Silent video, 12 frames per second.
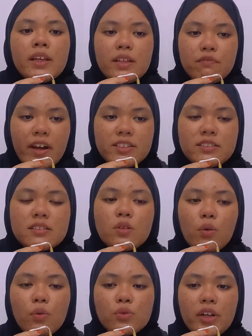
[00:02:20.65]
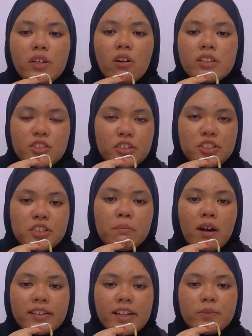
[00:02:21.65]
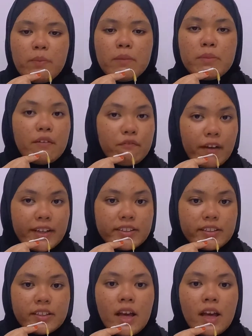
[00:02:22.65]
Investors who trade on international markets may be affected.